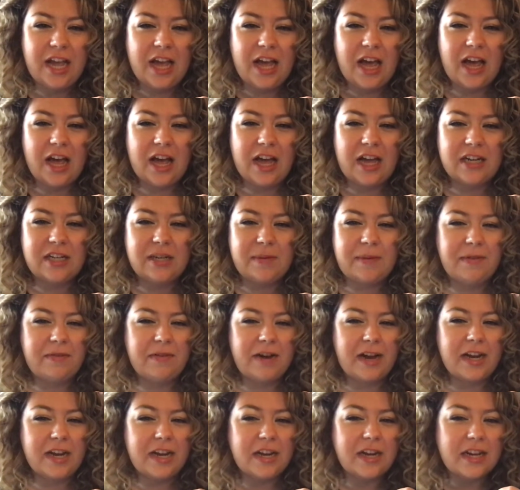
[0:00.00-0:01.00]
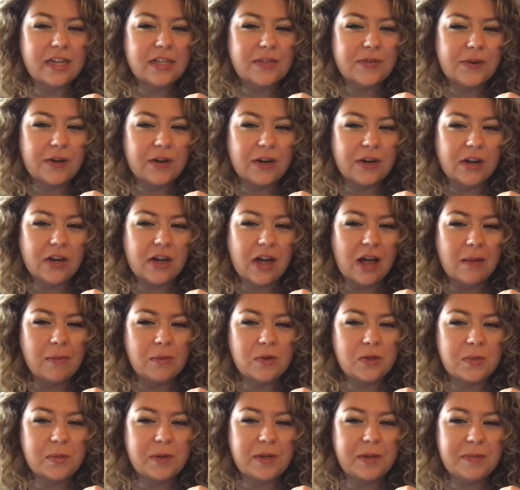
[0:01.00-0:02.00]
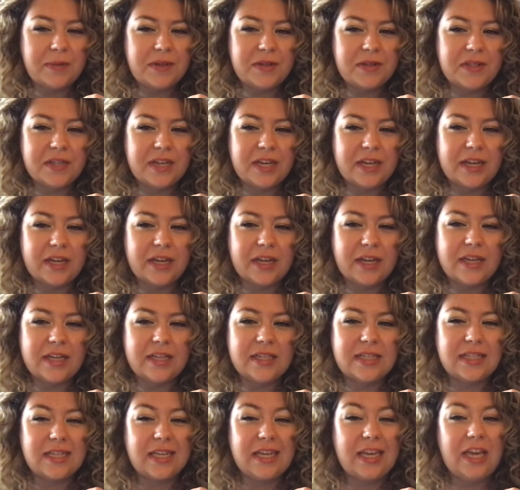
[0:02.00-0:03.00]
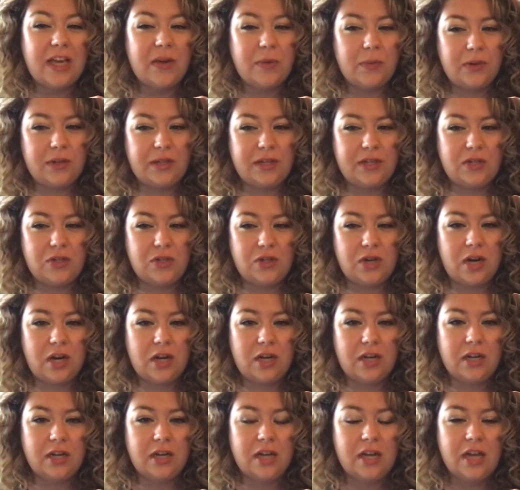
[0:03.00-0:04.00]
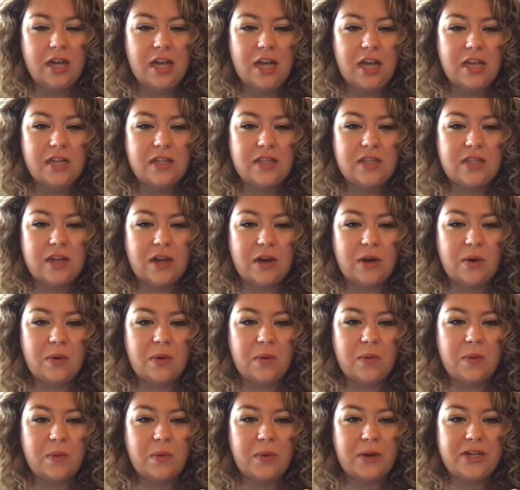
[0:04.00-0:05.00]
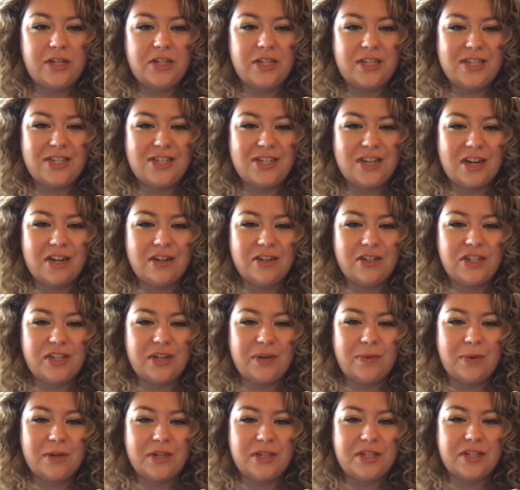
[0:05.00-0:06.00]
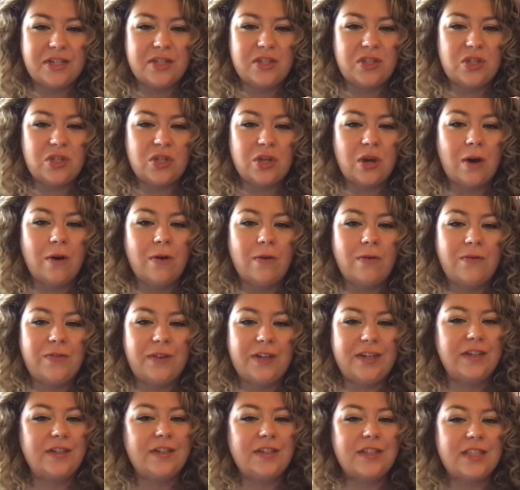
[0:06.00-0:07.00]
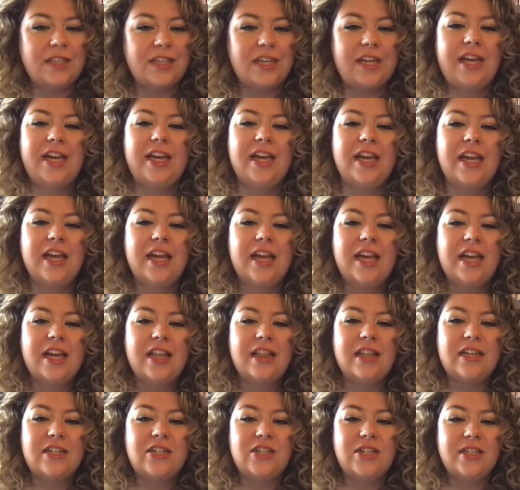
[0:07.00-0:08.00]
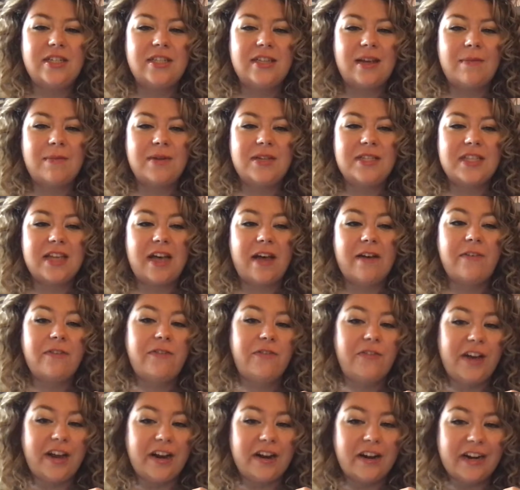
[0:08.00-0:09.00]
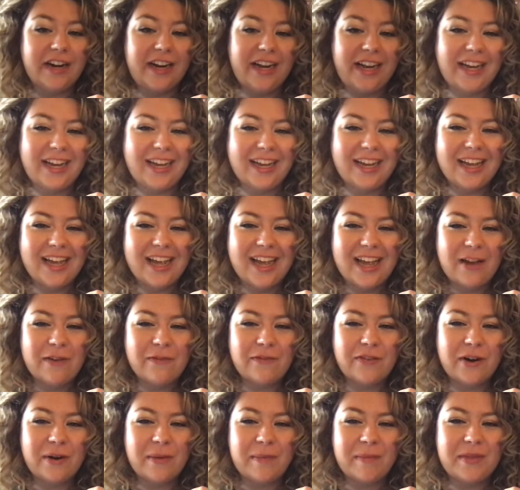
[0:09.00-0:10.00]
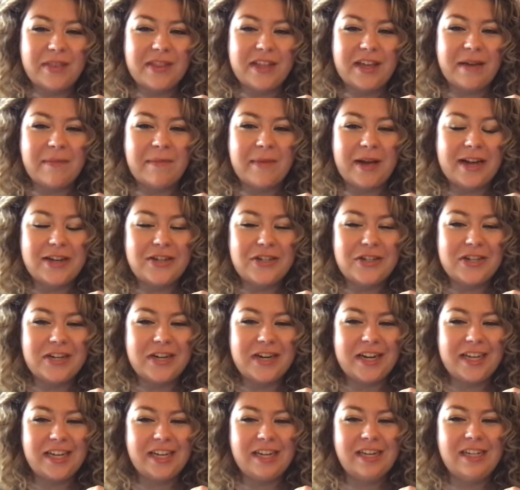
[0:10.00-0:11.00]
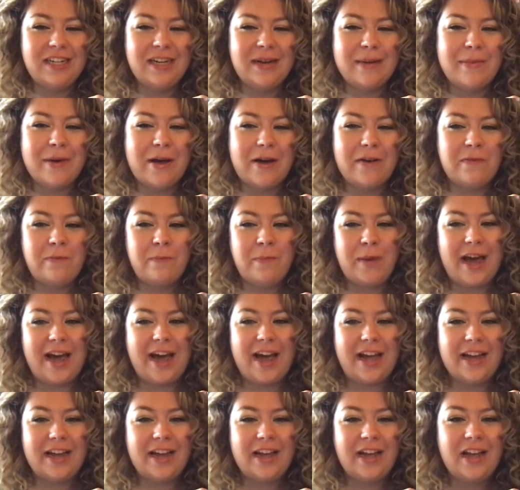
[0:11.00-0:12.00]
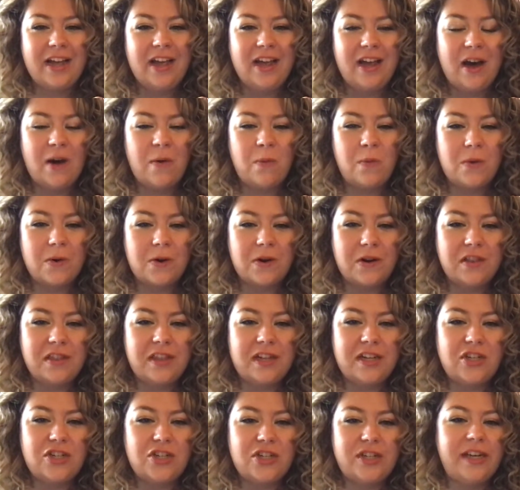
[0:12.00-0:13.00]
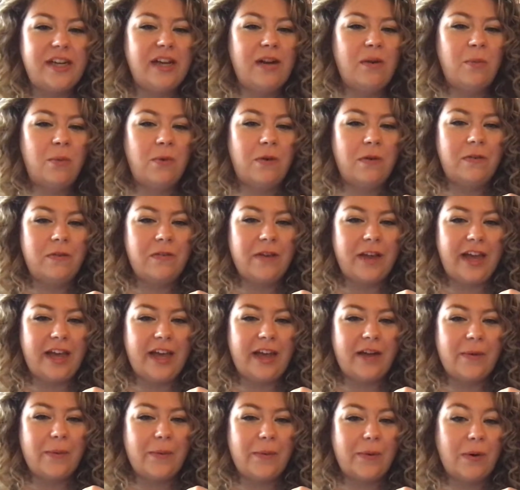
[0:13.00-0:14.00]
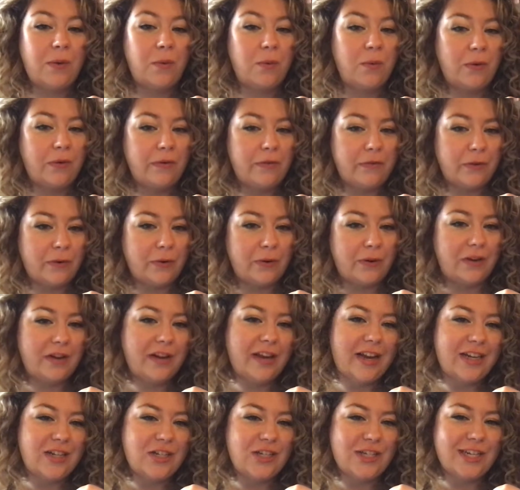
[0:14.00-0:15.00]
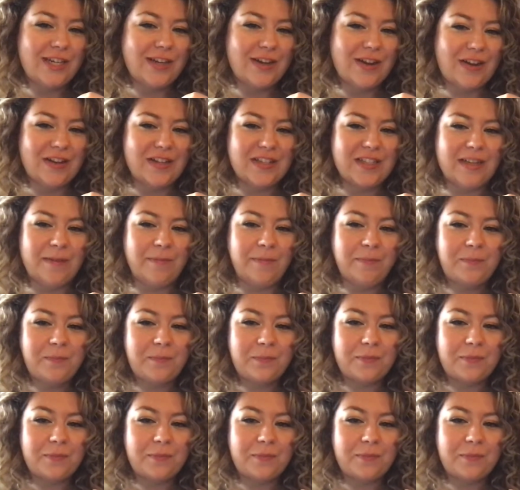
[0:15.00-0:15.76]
to be recognized for her accomplishment in music, is equally strong. So when she's young, she wishes so fiercely that she summons a fairy from the imaginary kingdom of Back, a world that she and Wolfgang, or Wolferl as she calls him,